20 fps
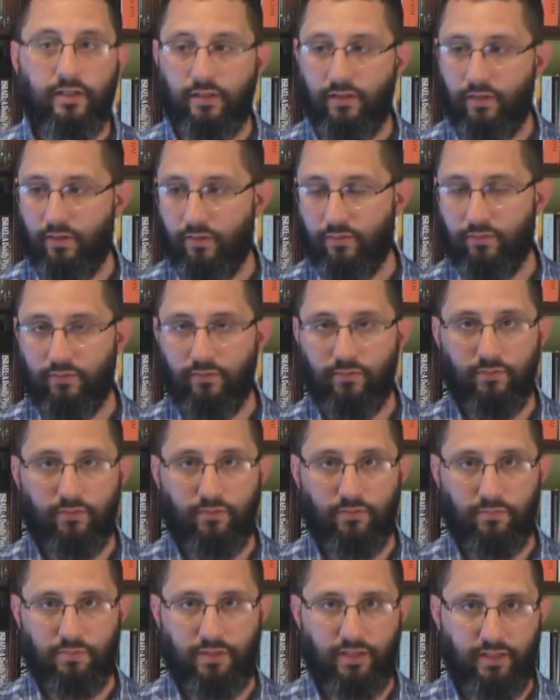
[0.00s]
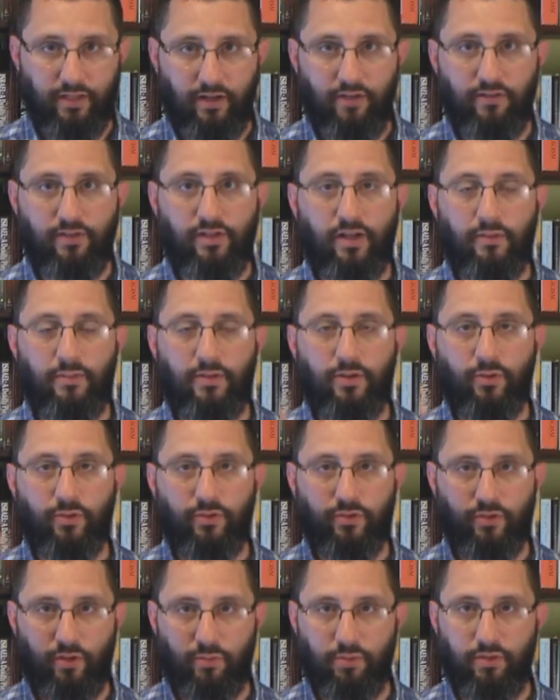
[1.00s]
you know, and be there every time the
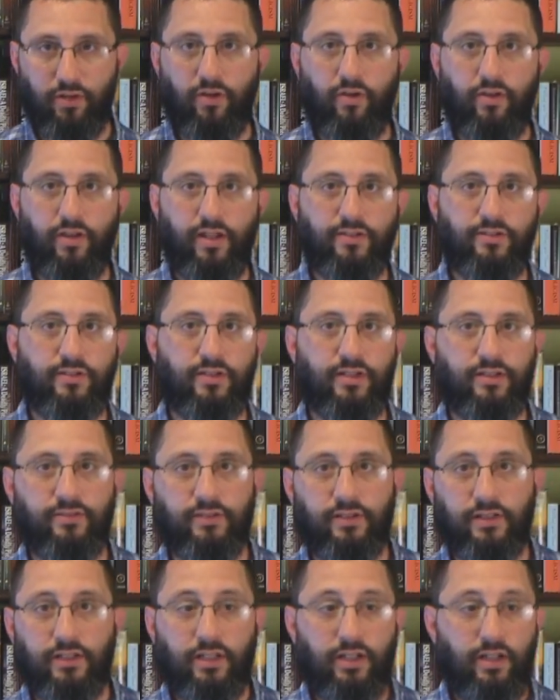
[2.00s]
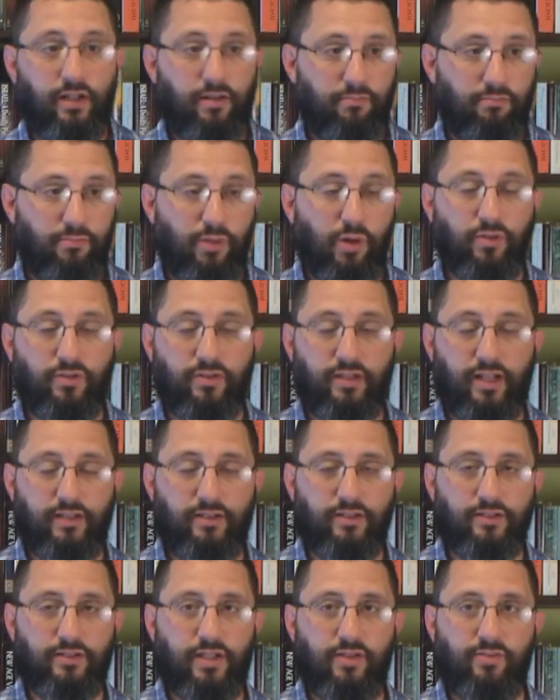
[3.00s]
doors are open and all that stuff, most of
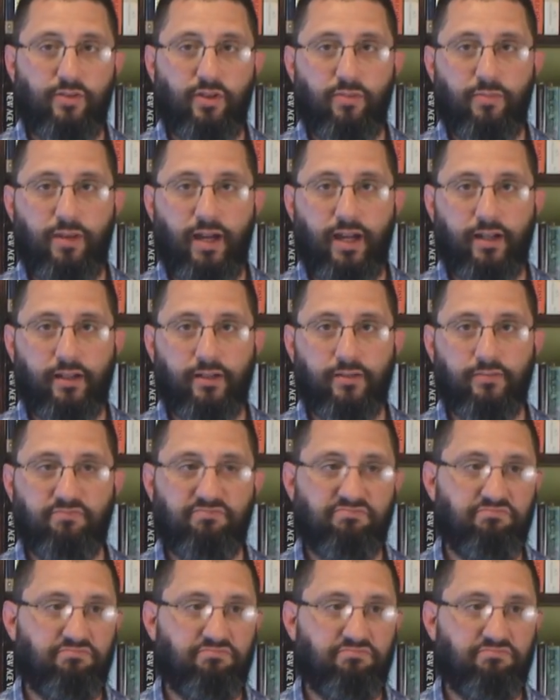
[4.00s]
that doesn't even go back